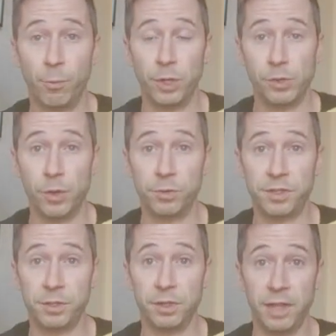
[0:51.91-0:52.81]
When you go
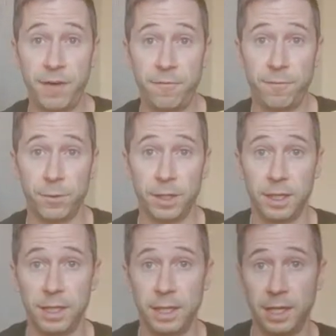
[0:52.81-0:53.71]
to your left
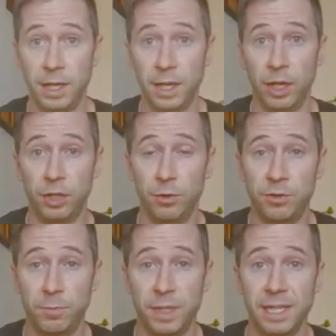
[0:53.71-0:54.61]
foot, you
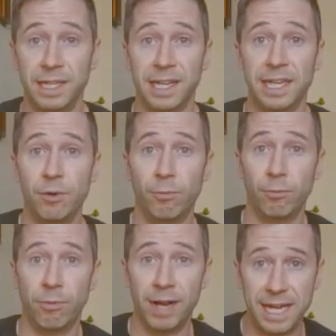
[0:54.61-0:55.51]
should be in a
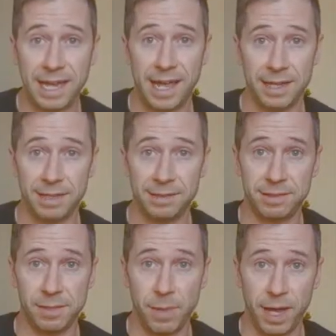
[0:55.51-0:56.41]
right
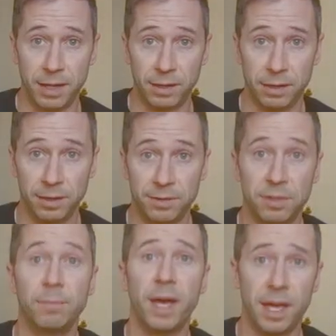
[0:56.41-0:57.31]
AIC pattern,
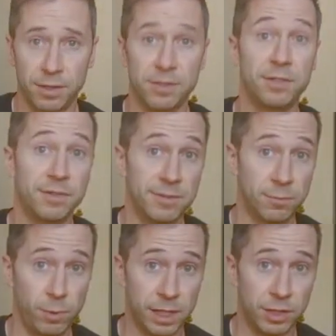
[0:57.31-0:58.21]
so the pattern should
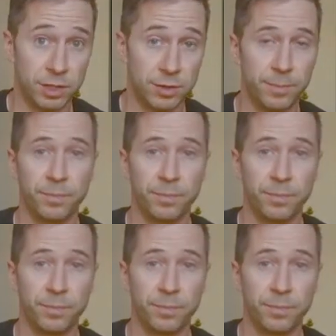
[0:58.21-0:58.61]
switch.